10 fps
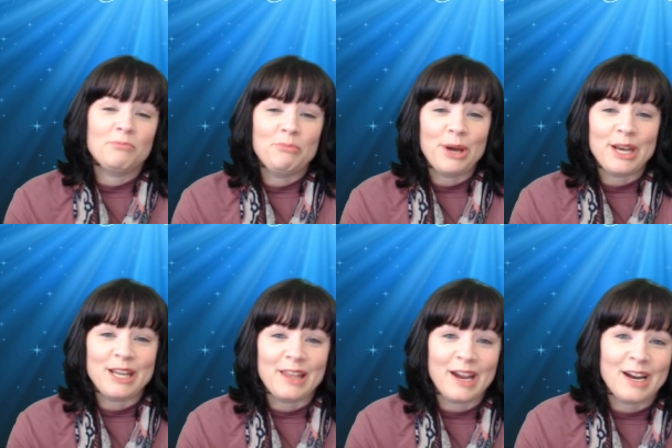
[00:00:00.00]
buddy
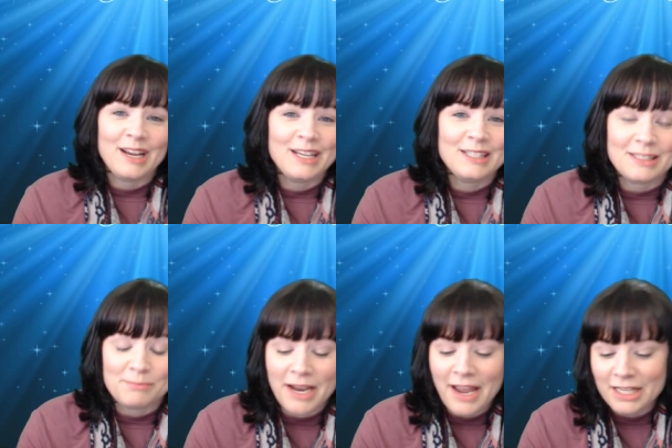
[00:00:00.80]
there, he's
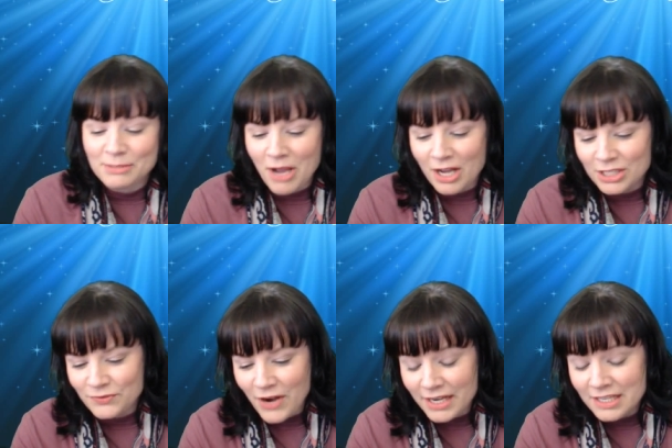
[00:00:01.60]
my Xbox
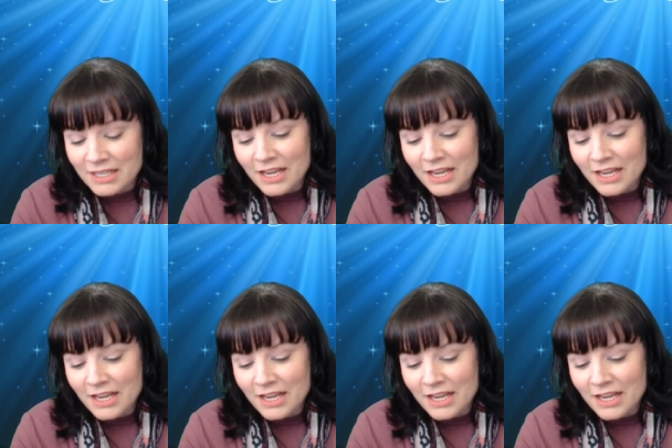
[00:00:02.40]
friend,